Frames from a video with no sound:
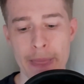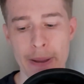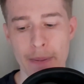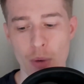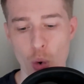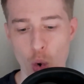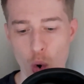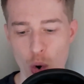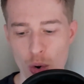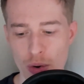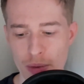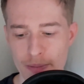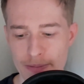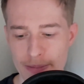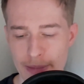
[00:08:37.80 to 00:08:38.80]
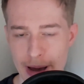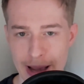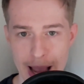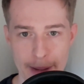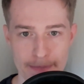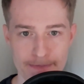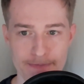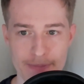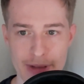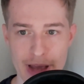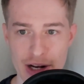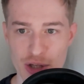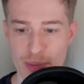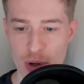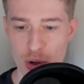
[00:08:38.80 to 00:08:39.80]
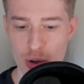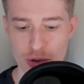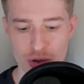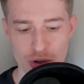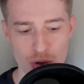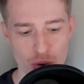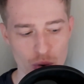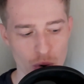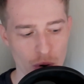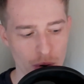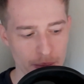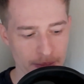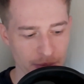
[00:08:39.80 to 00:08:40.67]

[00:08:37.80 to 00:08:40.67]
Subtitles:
Or, again, it is because you're